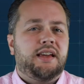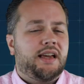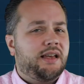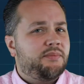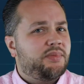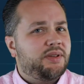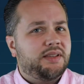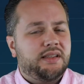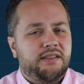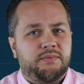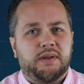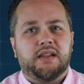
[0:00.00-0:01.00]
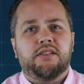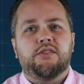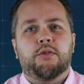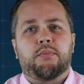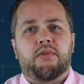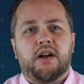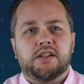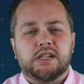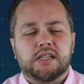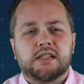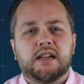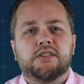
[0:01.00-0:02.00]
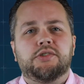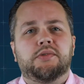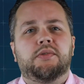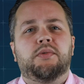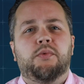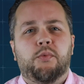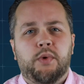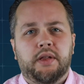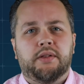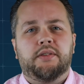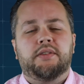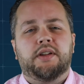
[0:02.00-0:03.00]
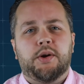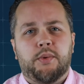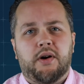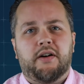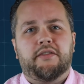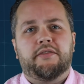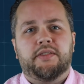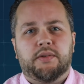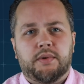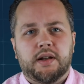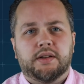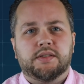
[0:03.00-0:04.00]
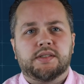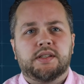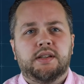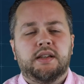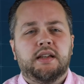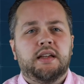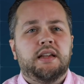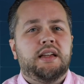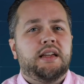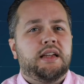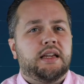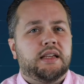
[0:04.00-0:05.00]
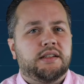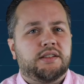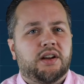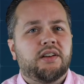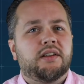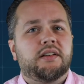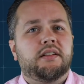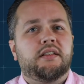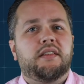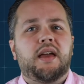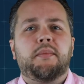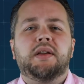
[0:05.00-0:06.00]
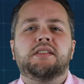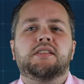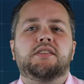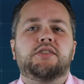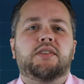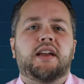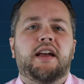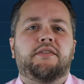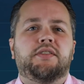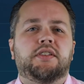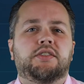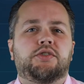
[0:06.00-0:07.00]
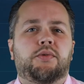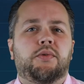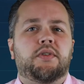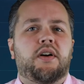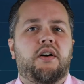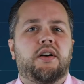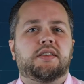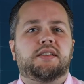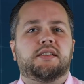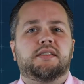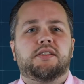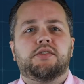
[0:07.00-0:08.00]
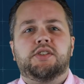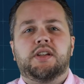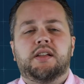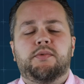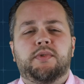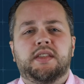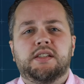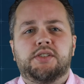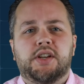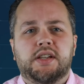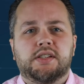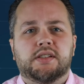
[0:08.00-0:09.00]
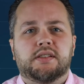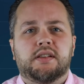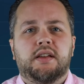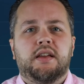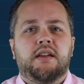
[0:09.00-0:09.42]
And believe me, your project schedule will go off the rails. In turn, that means that you'll have to control costs associated with these changes.